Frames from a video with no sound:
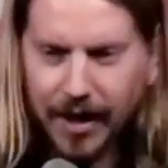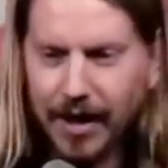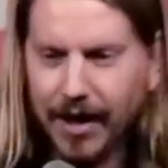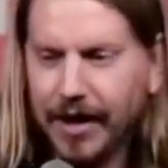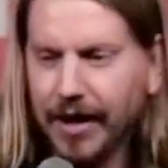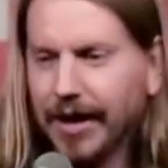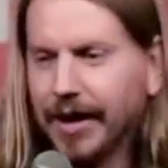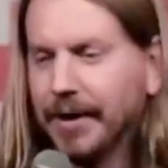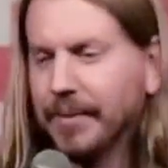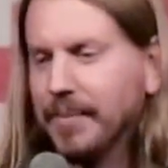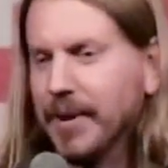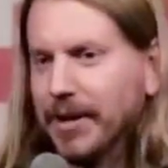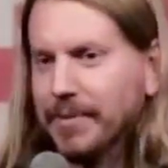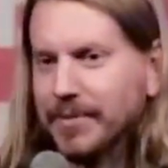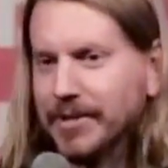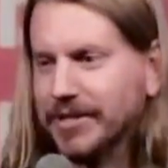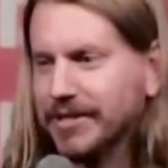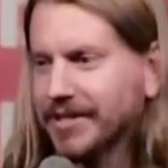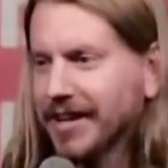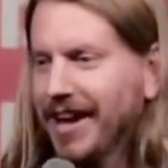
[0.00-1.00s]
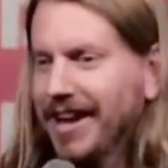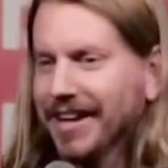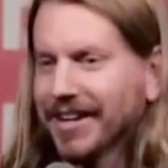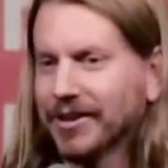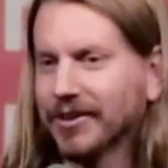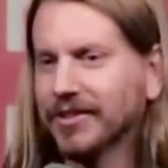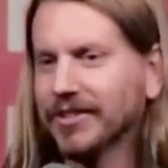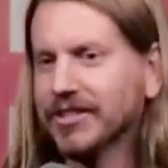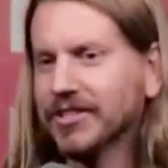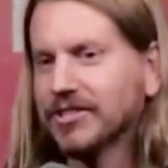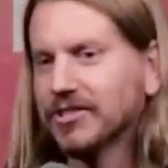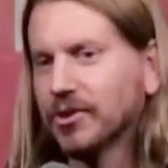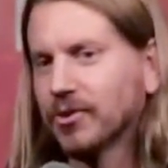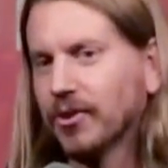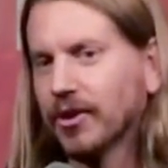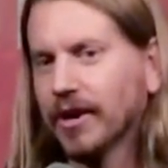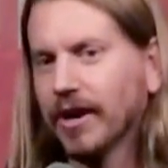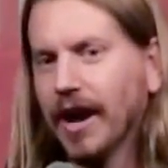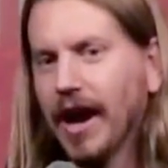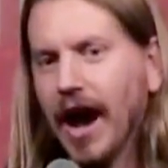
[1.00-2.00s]
I made a mistake on this
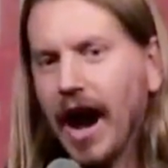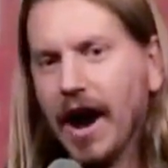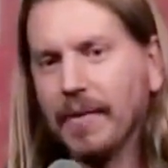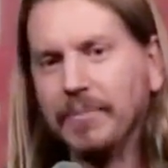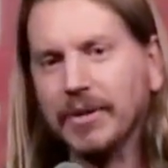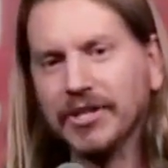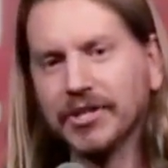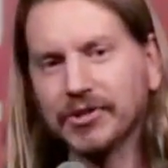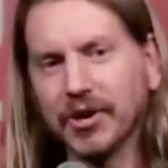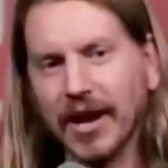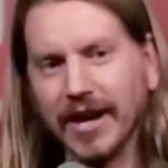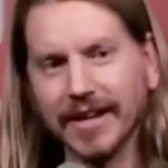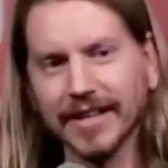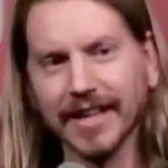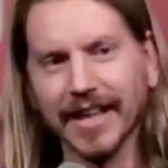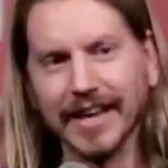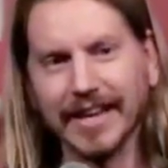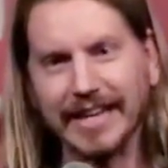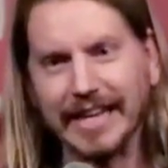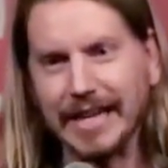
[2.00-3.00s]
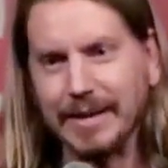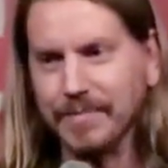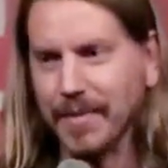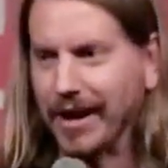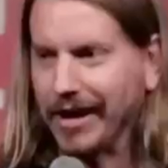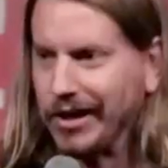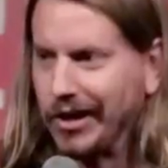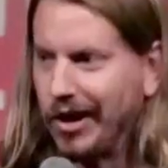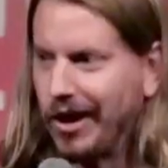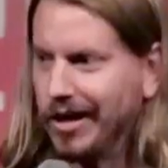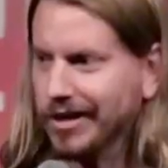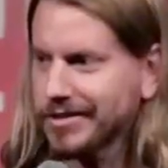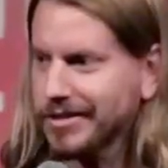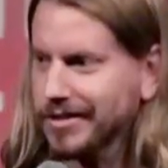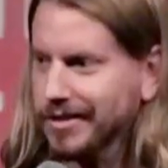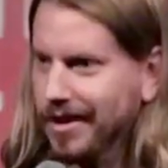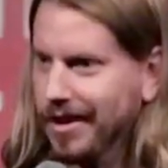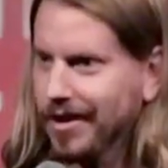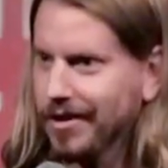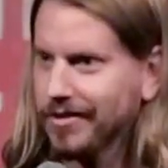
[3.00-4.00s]
tour. I've been trying to like keep my
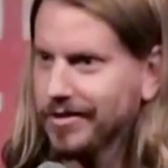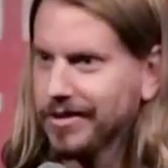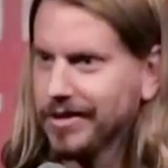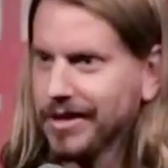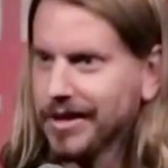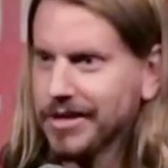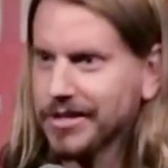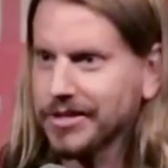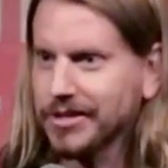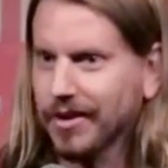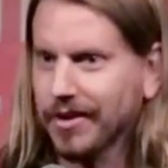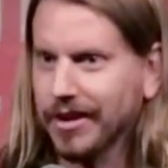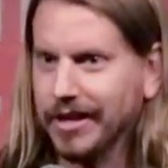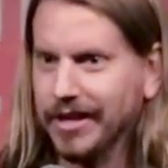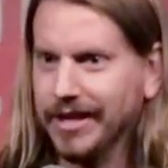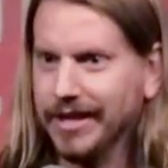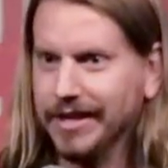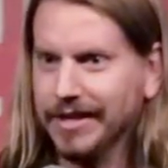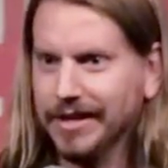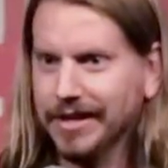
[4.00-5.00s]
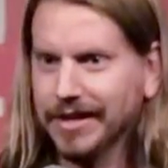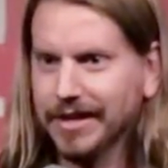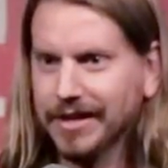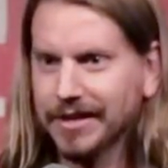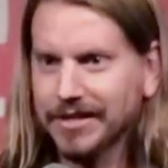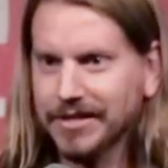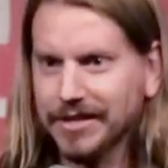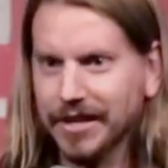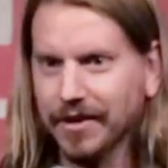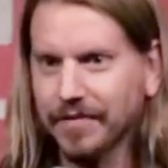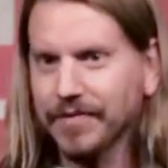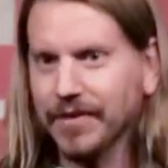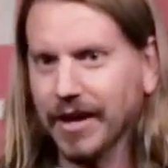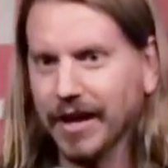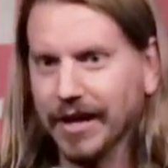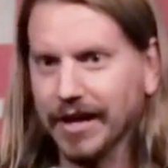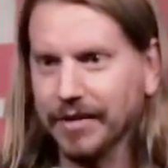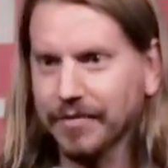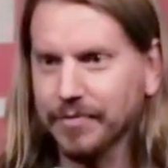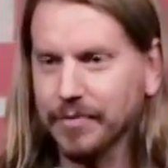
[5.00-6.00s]
costs low, so I eat stuff that
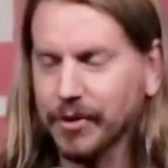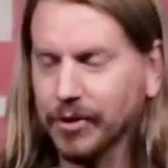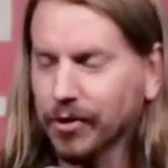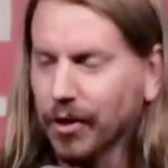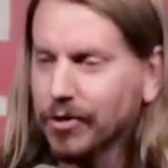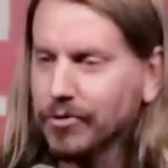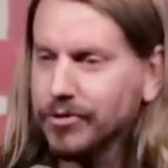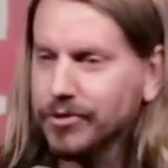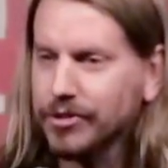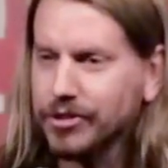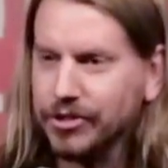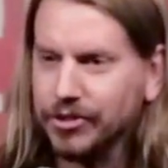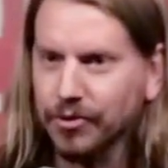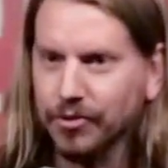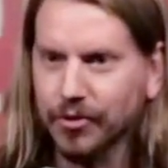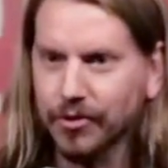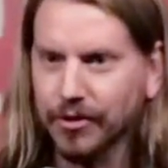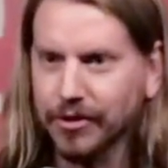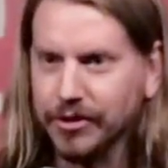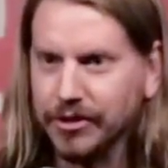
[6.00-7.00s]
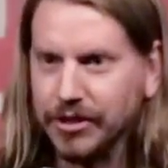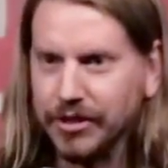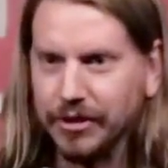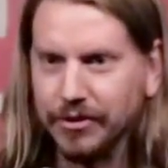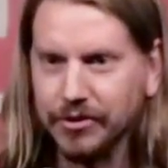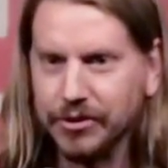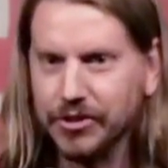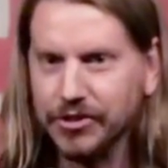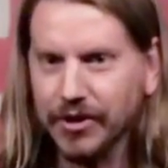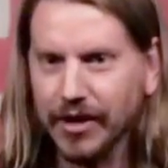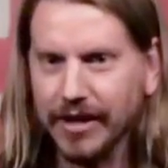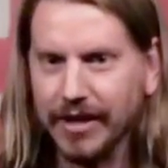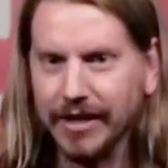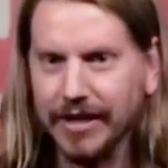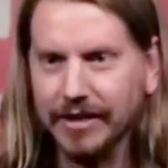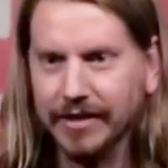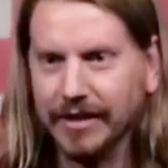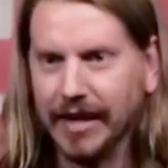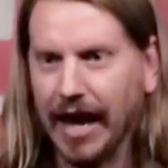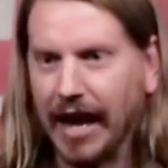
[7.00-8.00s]
I get from the grocery store, or just try to
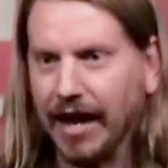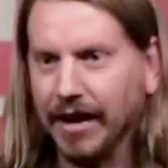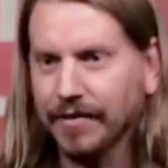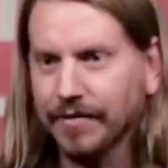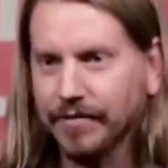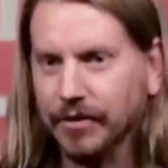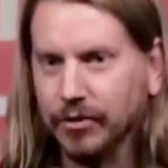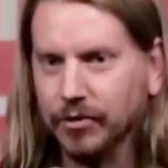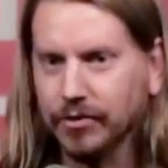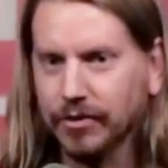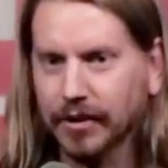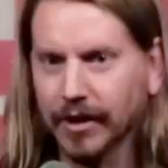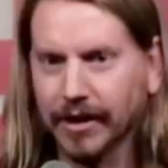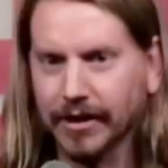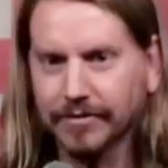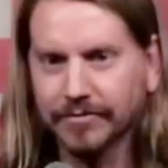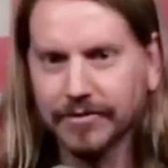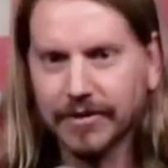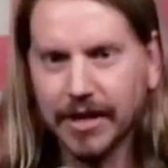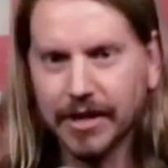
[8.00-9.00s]
eat canned food like